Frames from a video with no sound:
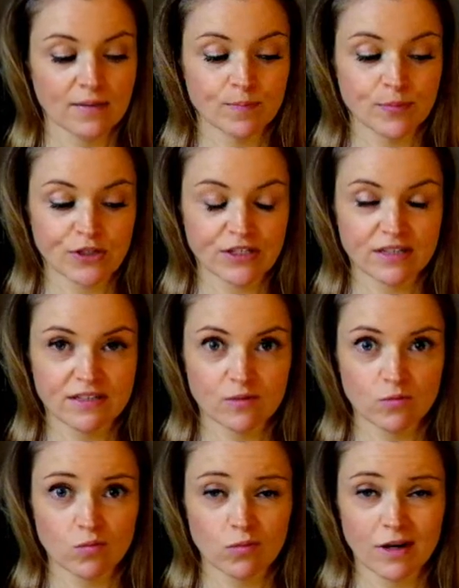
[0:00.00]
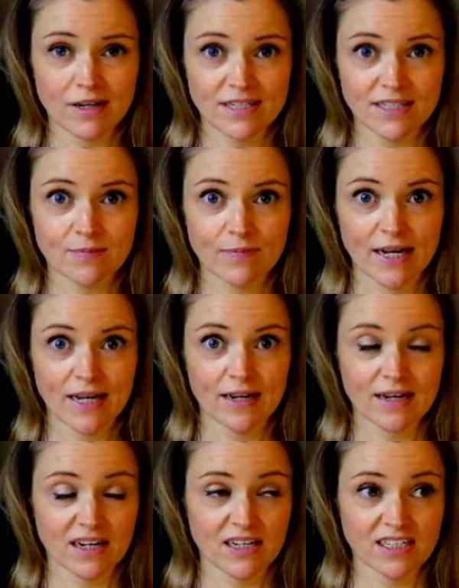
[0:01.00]
but what I did
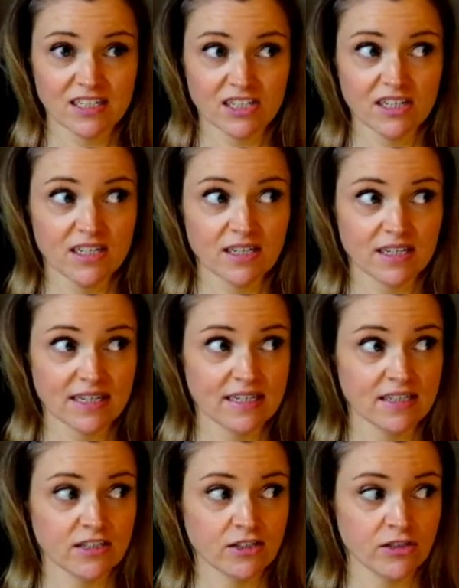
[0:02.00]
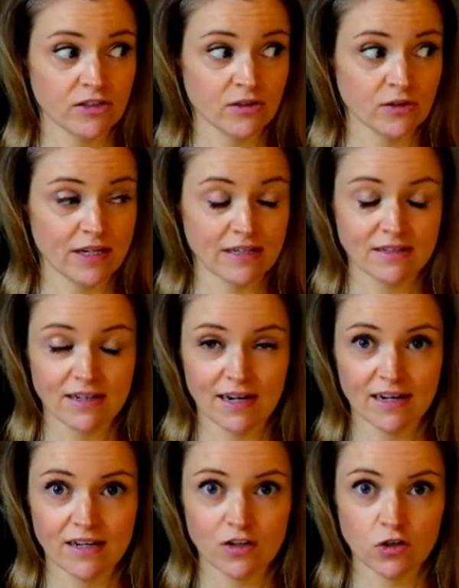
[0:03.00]
make has turned into a
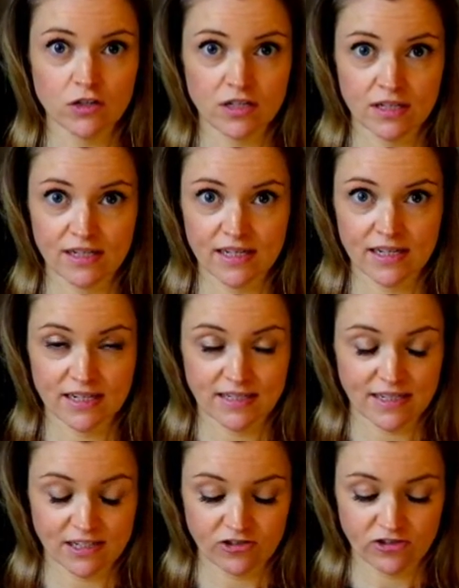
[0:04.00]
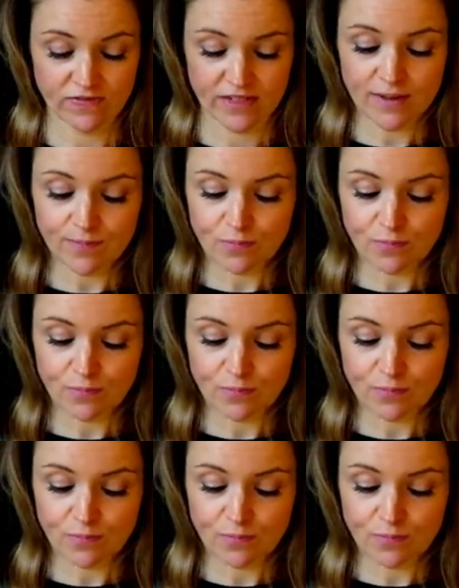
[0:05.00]
giant ugly catastrophe.